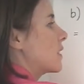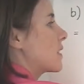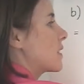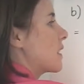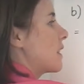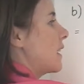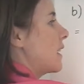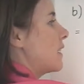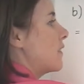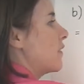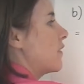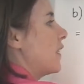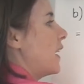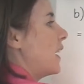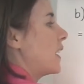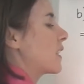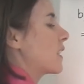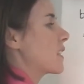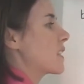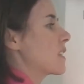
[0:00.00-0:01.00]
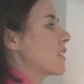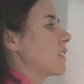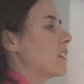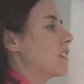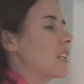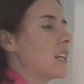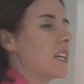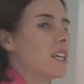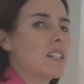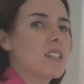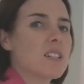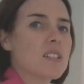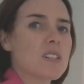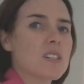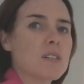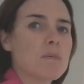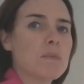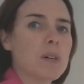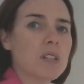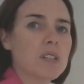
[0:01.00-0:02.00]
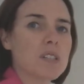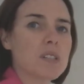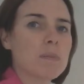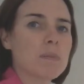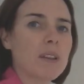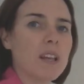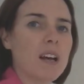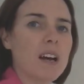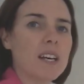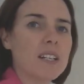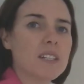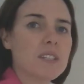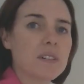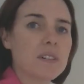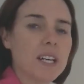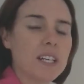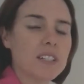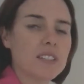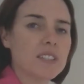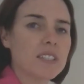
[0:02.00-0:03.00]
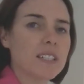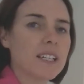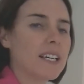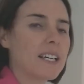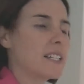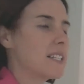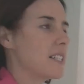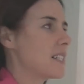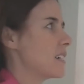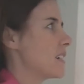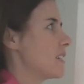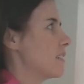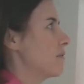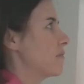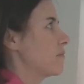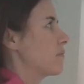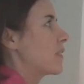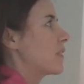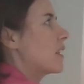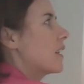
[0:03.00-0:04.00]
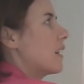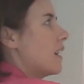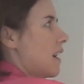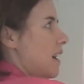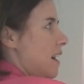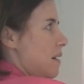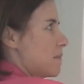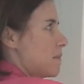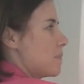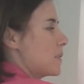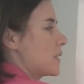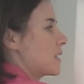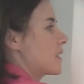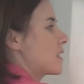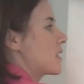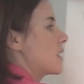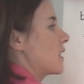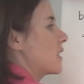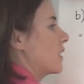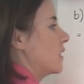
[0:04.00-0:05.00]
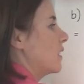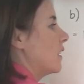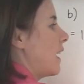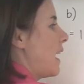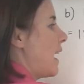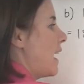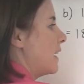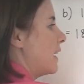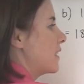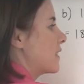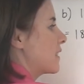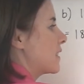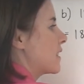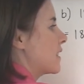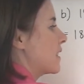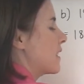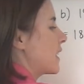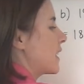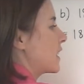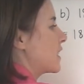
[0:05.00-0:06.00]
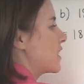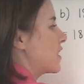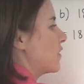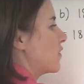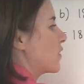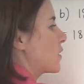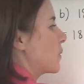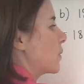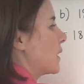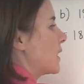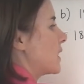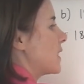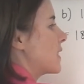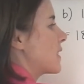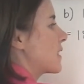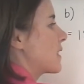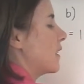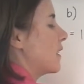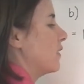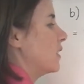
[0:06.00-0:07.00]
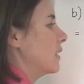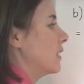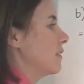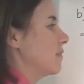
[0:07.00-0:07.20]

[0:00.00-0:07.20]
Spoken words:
So they in fact need to multiply to 180, but still add to negative 27.